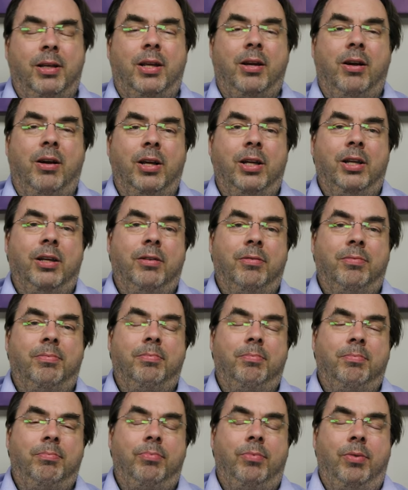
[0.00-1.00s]
kind of
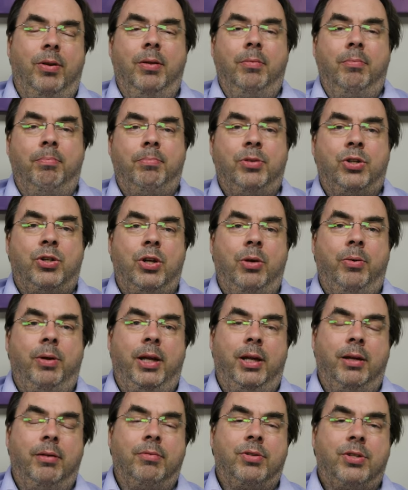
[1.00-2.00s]

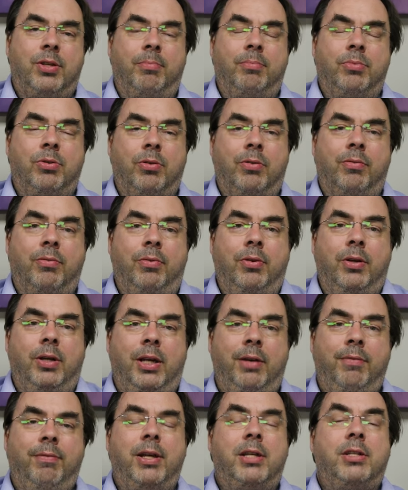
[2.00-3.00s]
pursuing some sort of
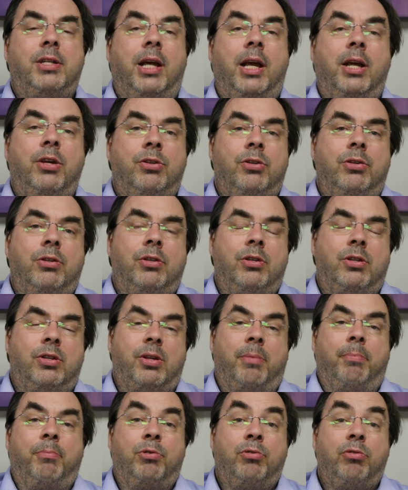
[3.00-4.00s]
investigation to
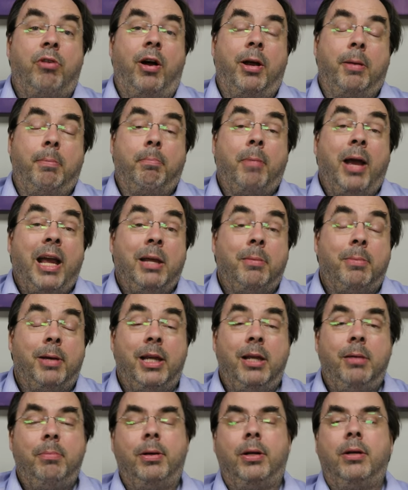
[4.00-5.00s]
some crime
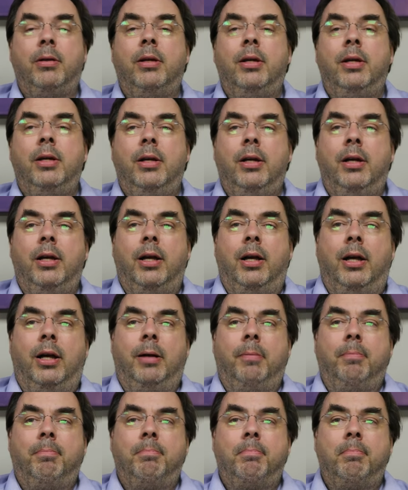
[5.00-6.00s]
maybe, but
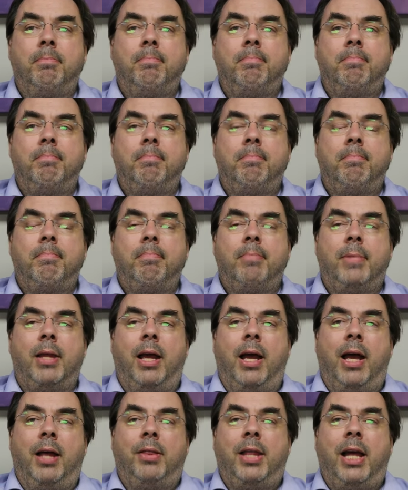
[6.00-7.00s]

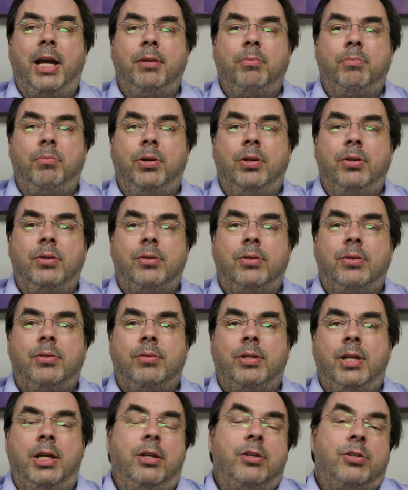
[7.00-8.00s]
and that was
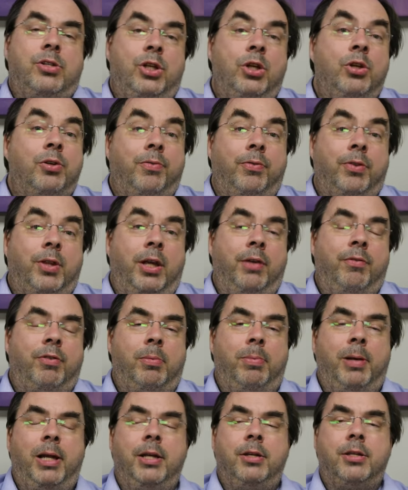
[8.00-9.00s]
seen as a useful thing for
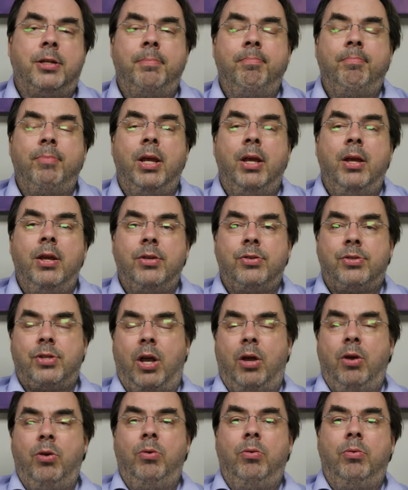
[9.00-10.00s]
the police.
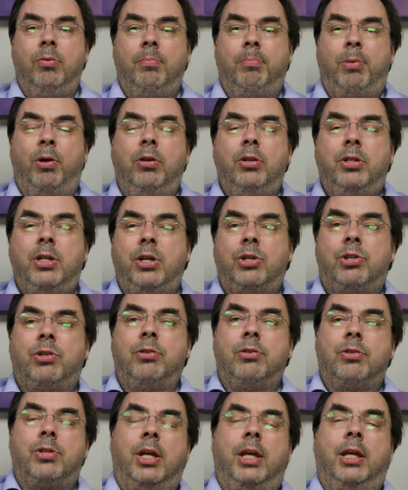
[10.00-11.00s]
So
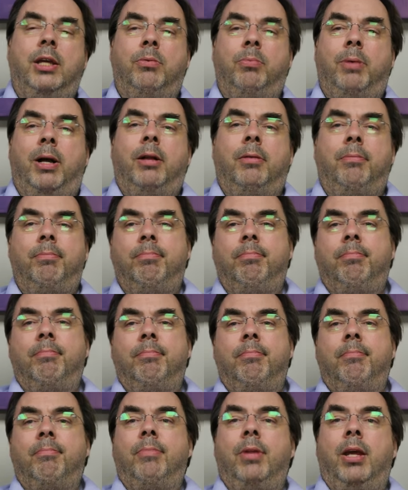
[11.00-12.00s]
politicians think, well,
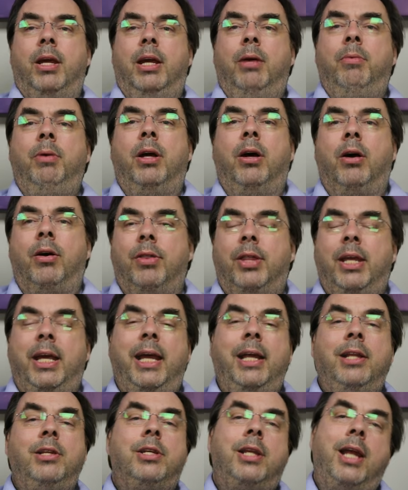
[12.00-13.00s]
here we are, the
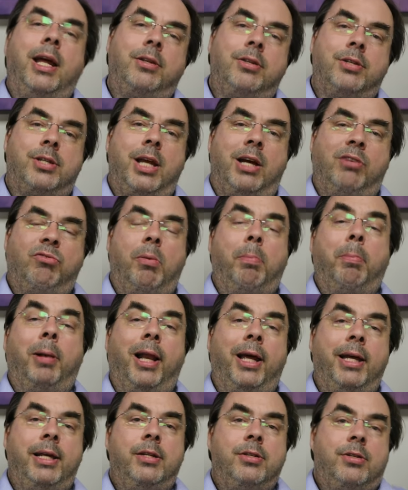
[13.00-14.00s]
internet has now
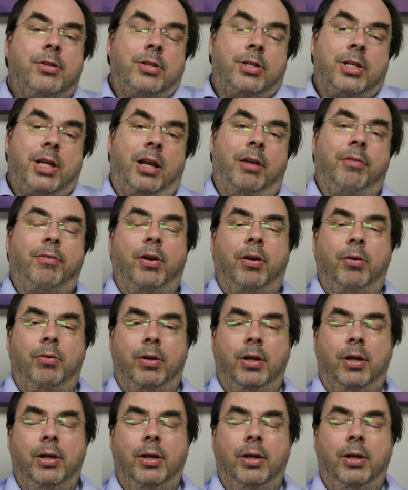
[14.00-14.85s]
replaced the telephone.